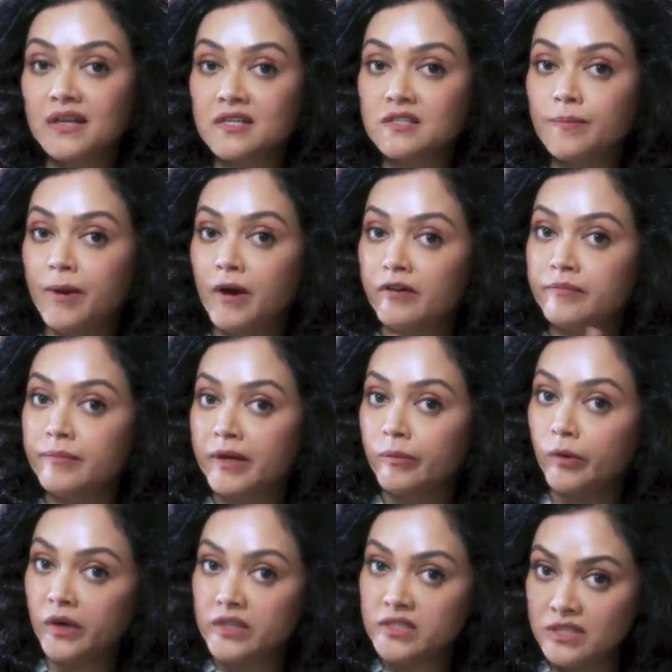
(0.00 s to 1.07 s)
it as a part of
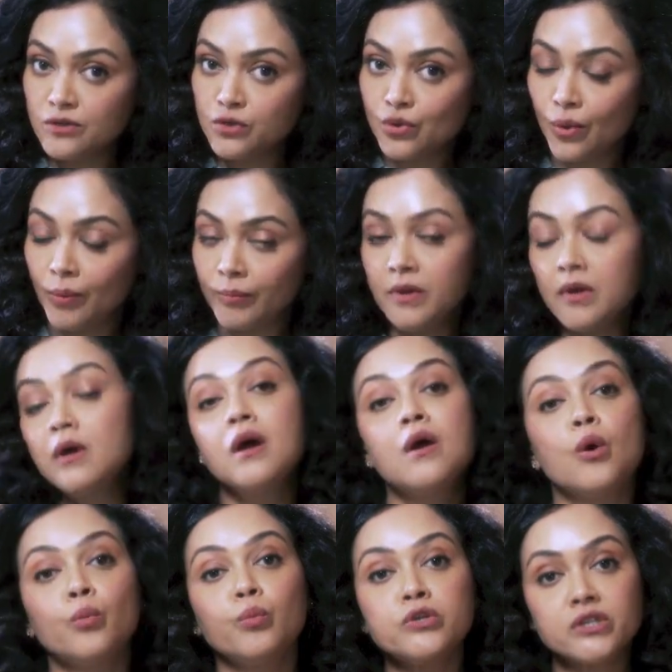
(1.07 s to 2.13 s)
metabolic syndrome,
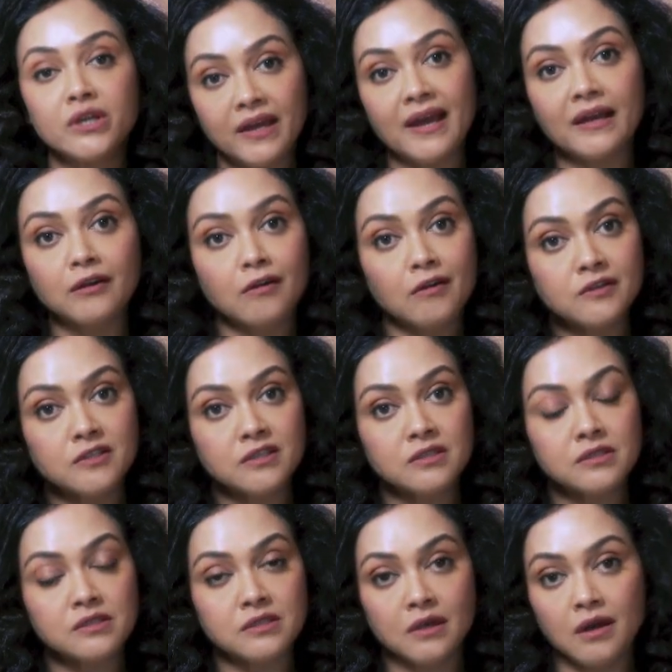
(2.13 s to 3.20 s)
which again causes
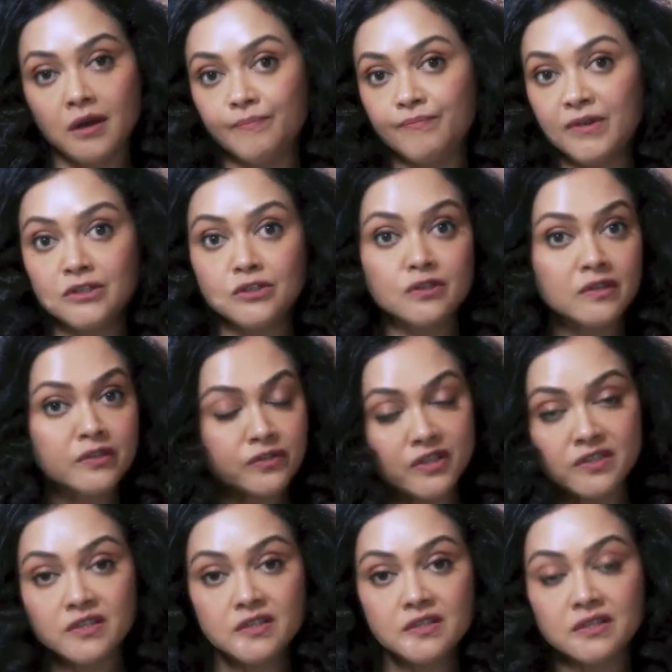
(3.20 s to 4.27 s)
insulin
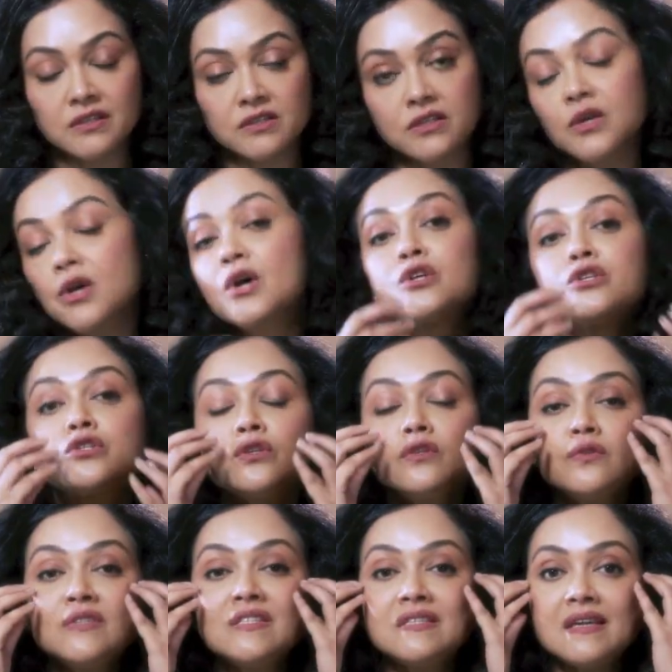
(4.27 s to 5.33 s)
resistance. So
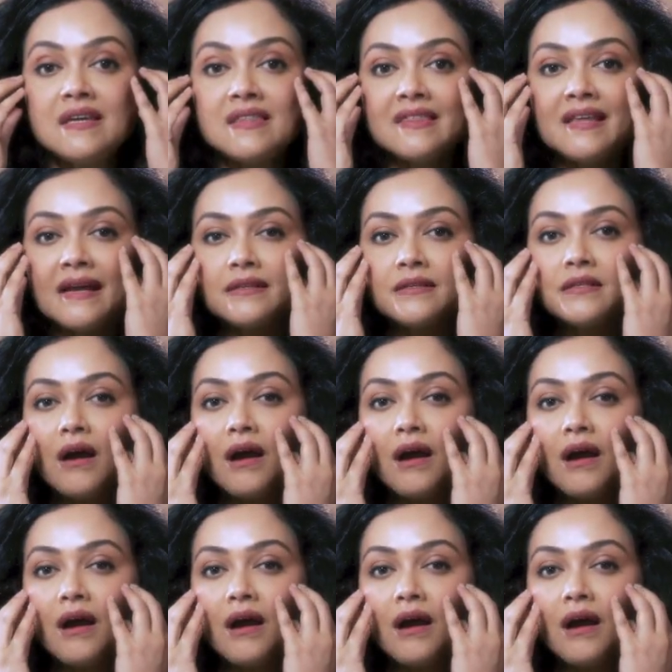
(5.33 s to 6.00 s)
you see that